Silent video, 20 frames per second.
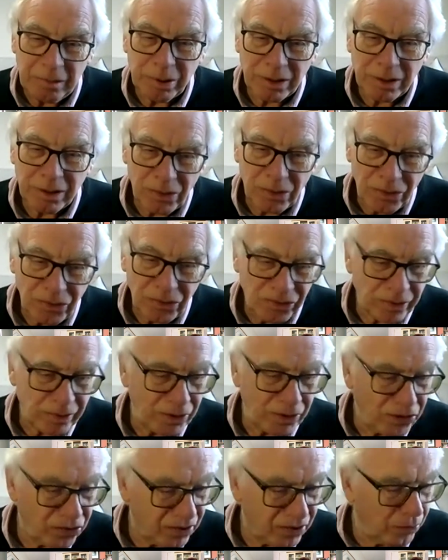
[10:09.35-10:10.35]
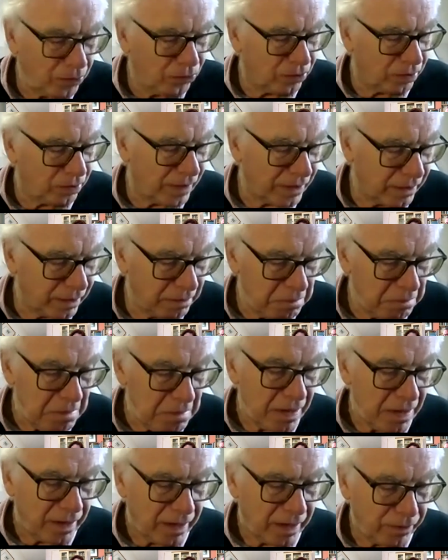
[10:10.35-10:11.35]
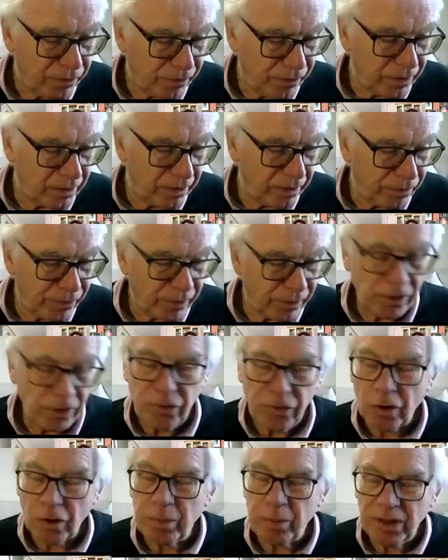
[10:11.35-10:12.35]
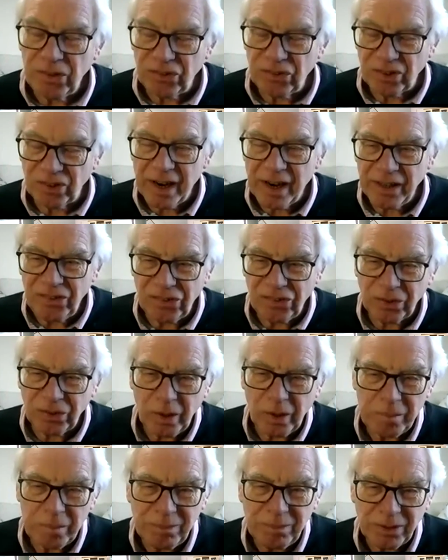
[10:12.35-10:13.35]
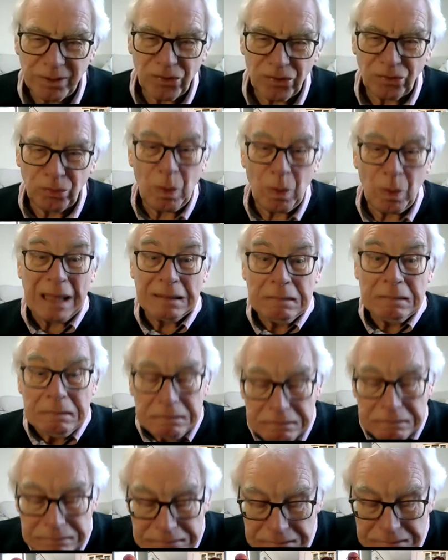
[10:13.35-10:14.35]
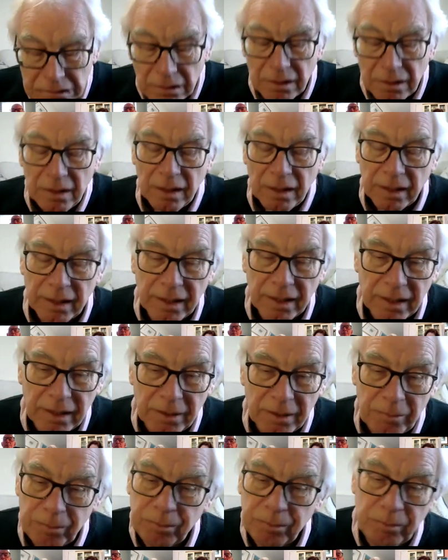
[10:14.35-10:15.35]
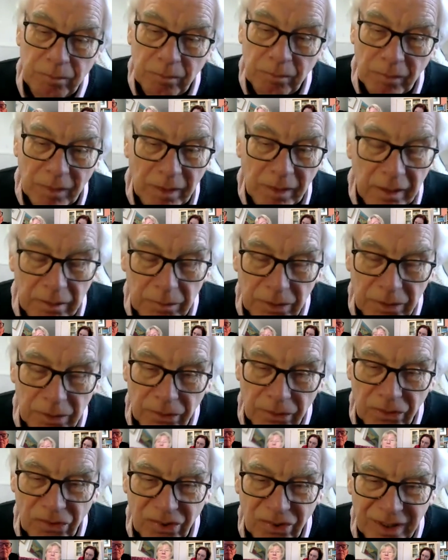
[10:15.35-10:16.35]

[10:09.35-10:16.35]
But also he seems to have had a fairly philanthropic side to him as well. But